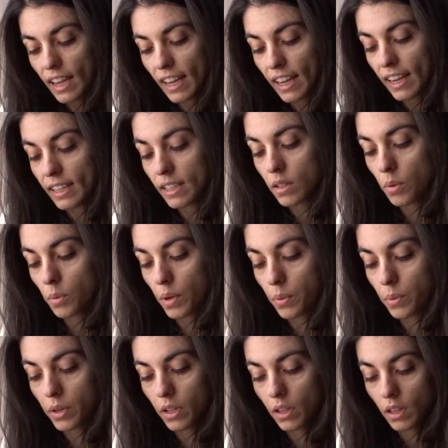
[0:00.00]
and we
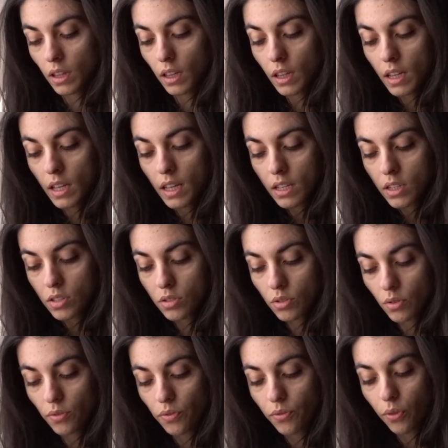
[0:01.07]
will
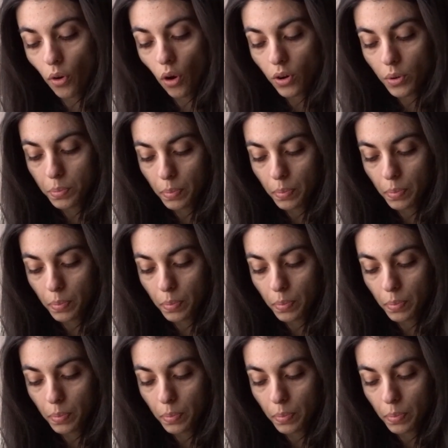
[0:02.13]
do 4